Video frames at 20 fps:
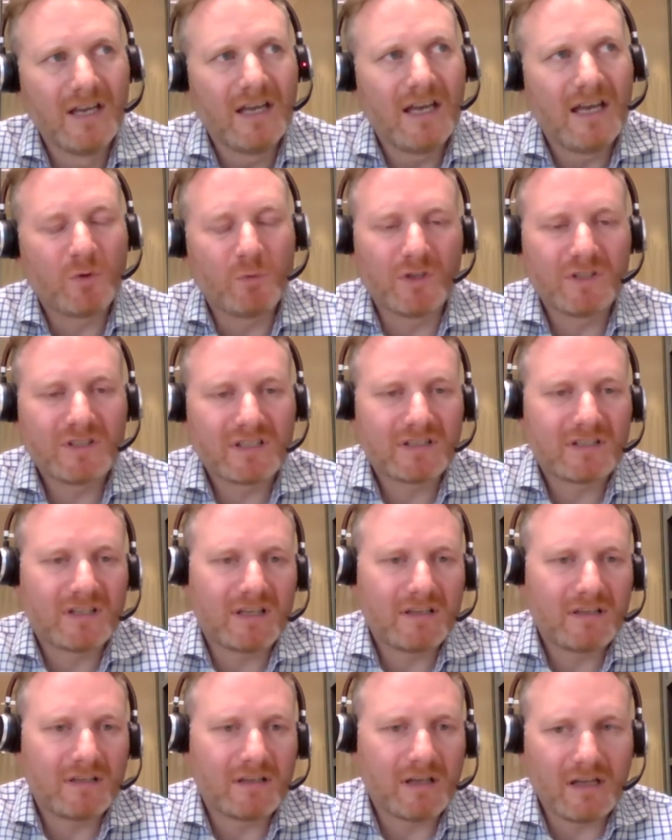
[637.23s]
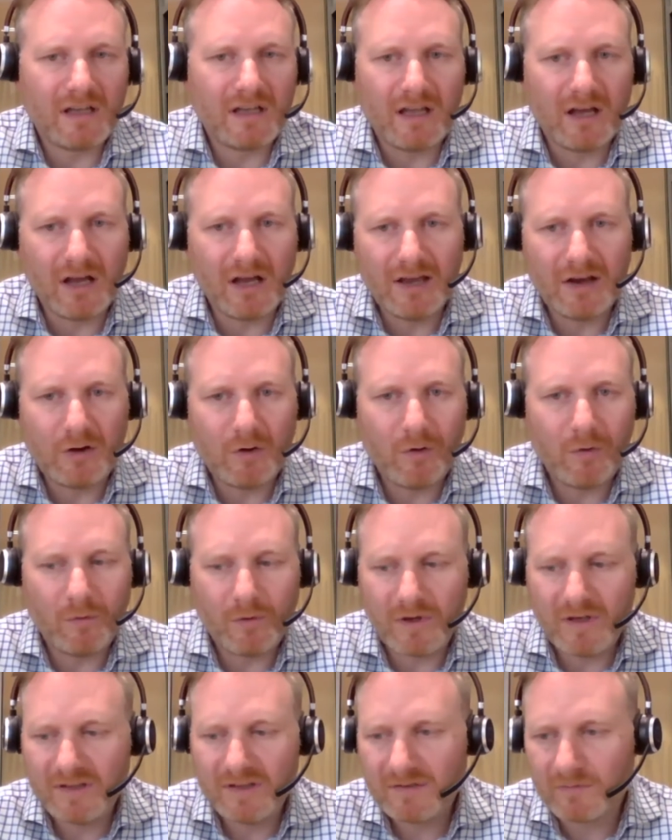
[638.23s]
The one thing that I
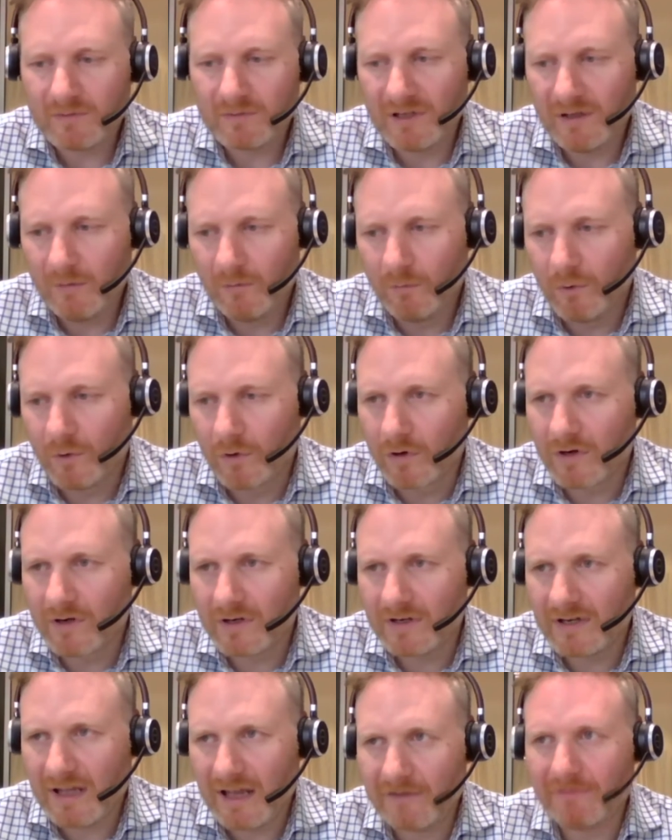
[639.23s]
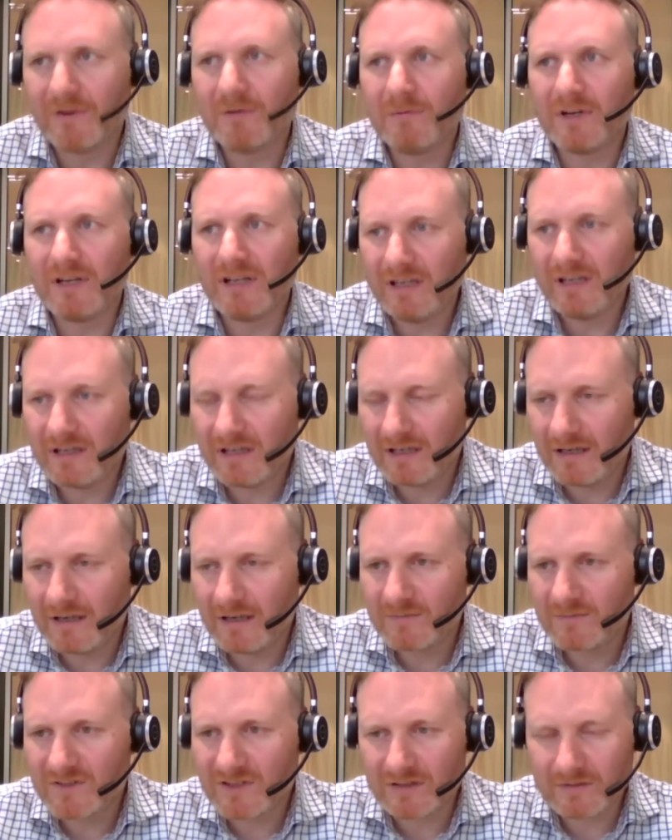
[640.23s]
always will warn everybody,
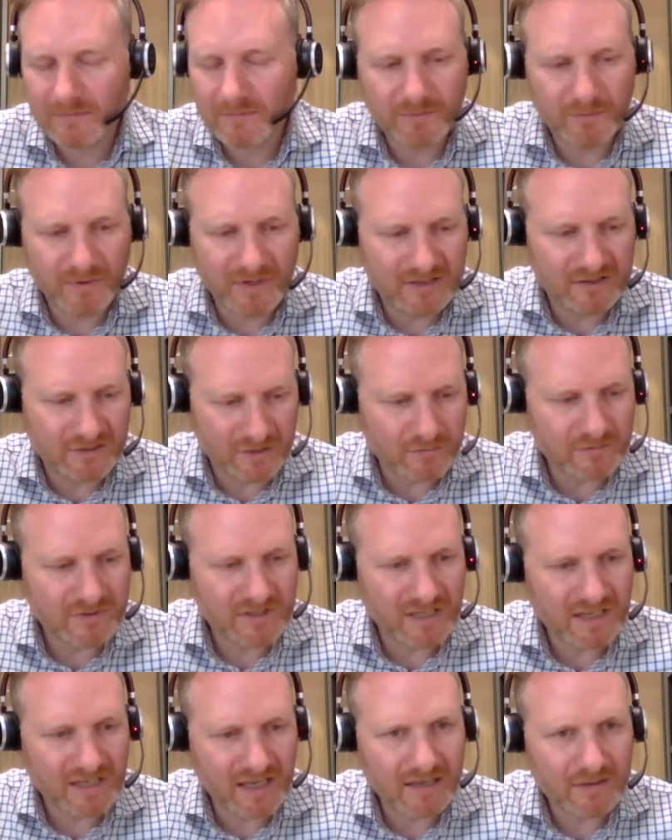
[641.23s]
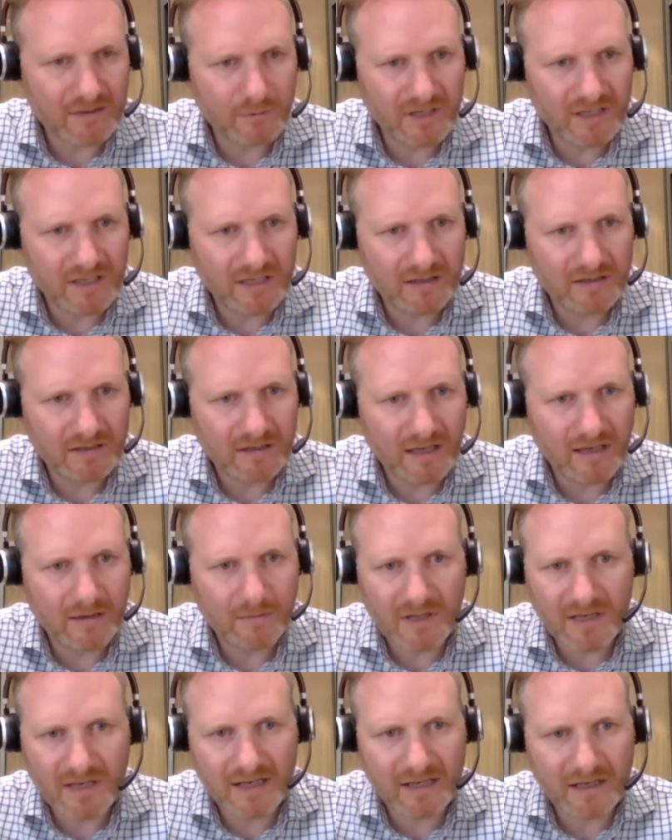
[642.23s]
startups, we don't take equity
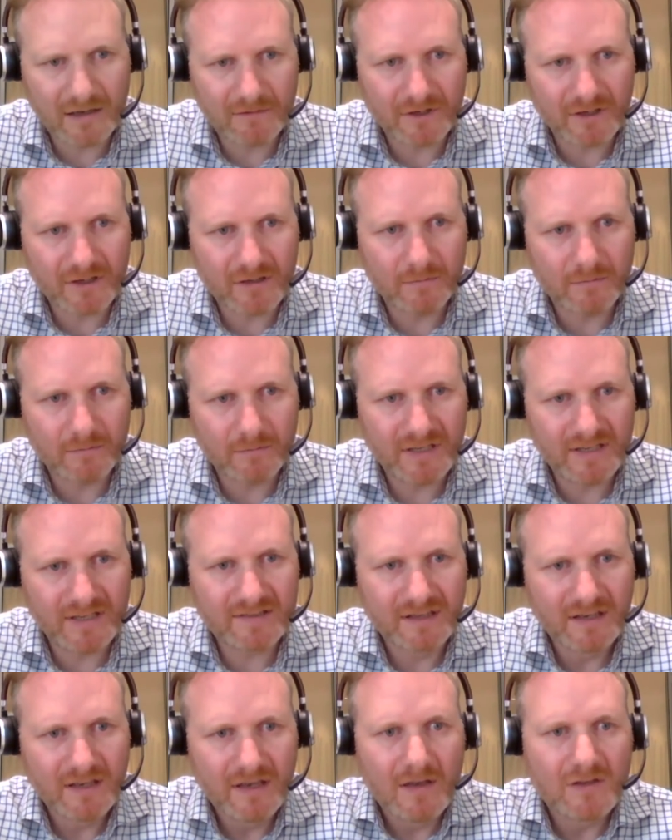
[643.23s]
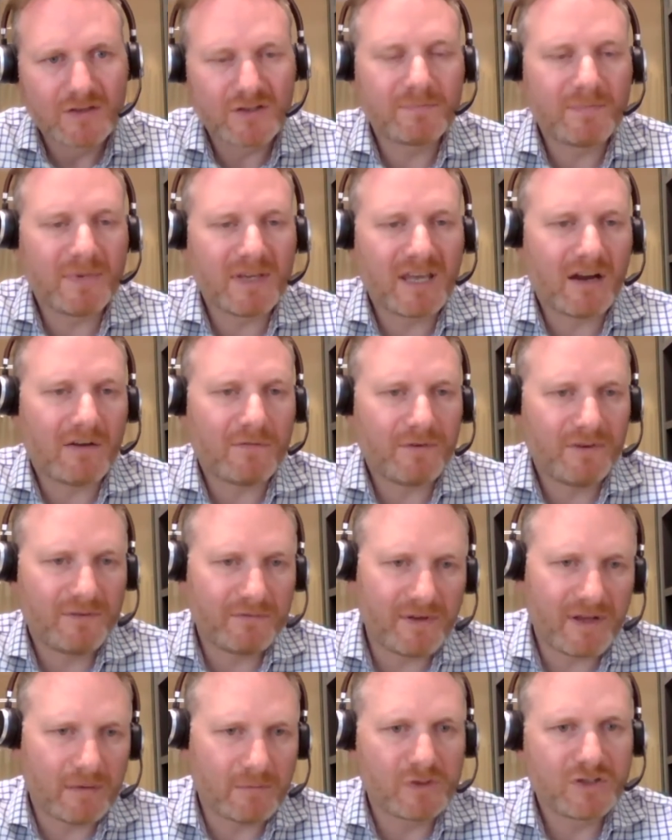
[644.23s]
in any of our companies. Just be careful
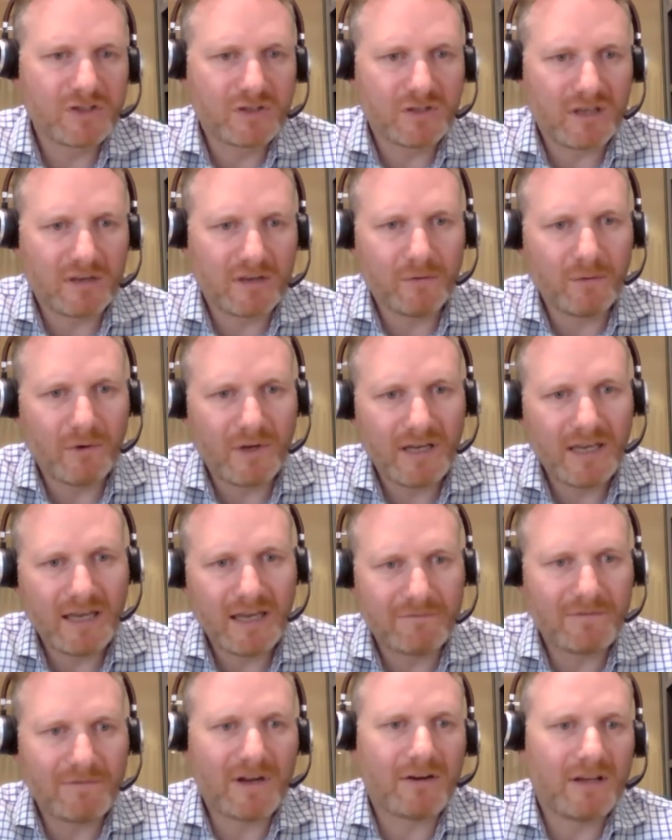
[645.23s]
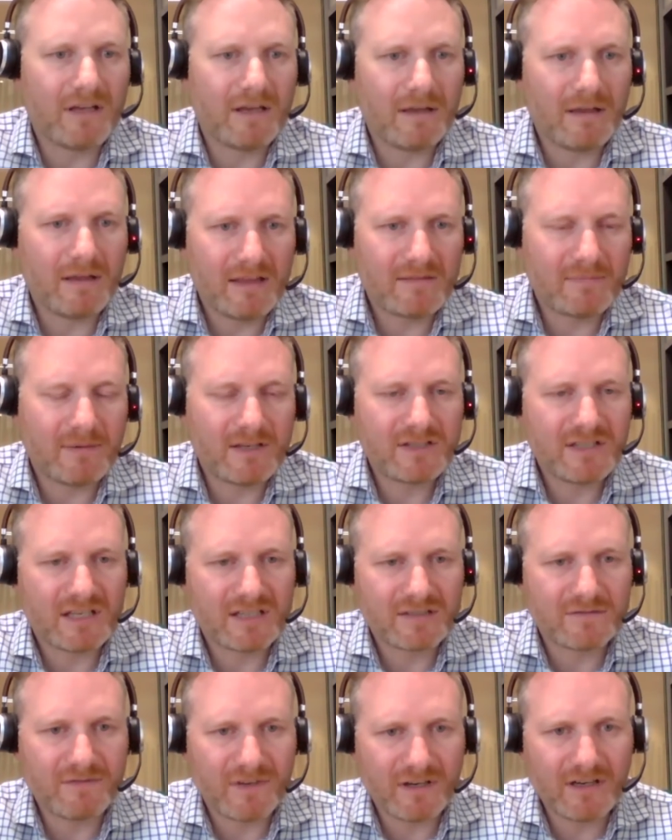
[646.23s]
of how much you give away, especially at
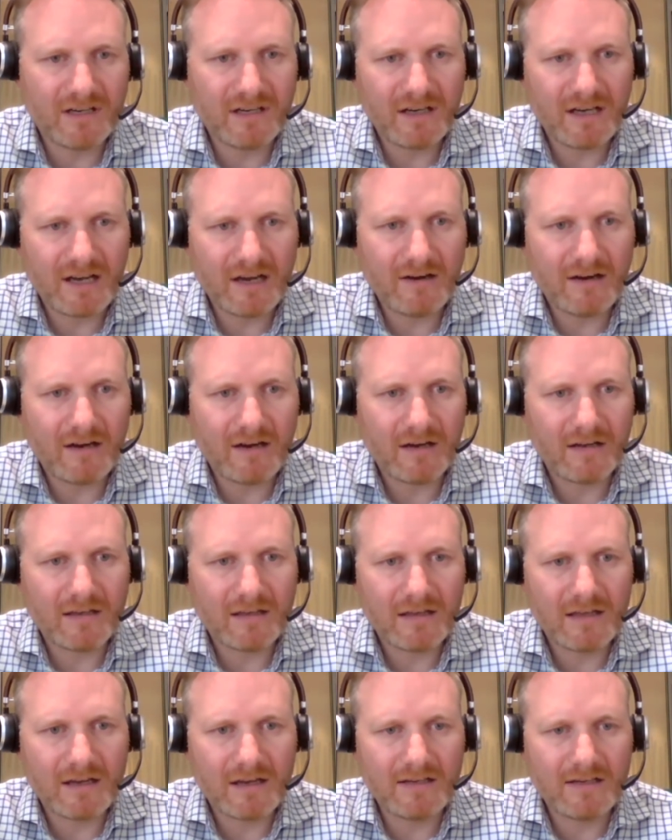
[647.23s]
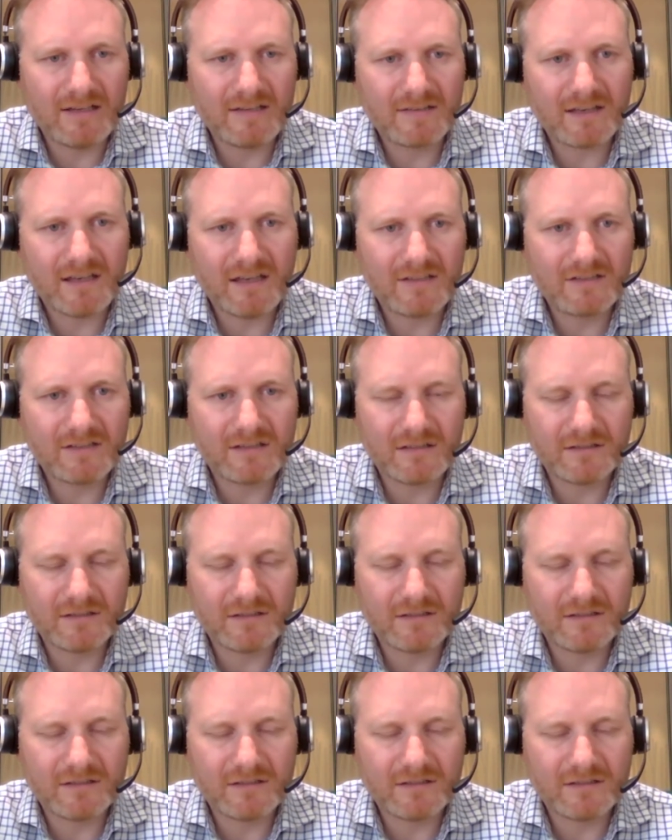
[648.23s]
a very early stage.